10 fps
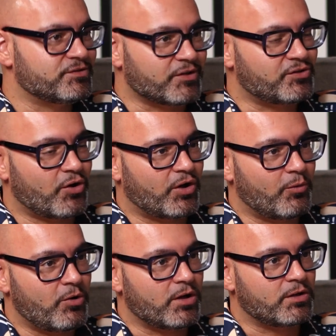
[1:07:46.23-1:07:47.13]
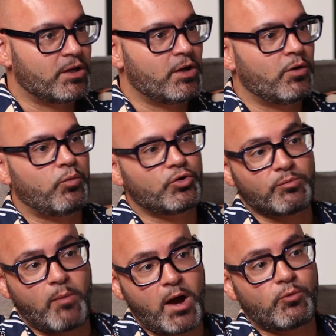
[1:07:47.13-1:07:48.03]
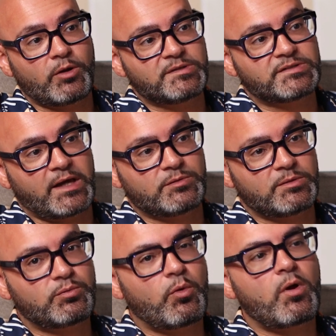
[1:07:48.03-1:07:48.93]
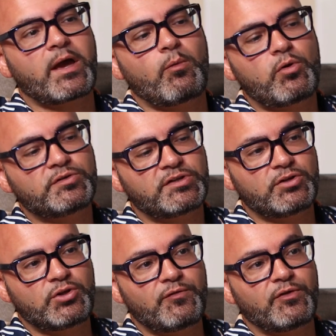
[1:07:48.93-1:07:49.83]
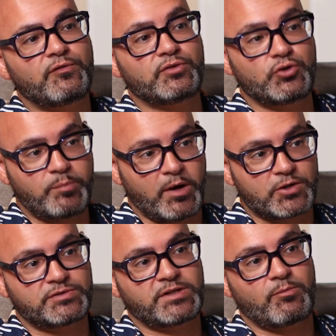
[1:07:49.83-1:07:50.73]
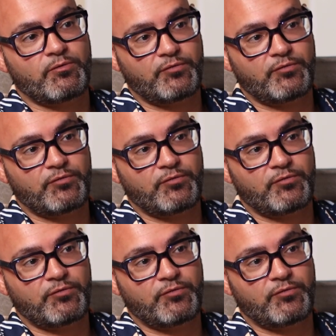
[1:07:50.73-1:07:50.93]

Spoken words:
So it's not going to work. What you might want to be saying to me is, well, okay, what's it going to do for you if you do pass your exam on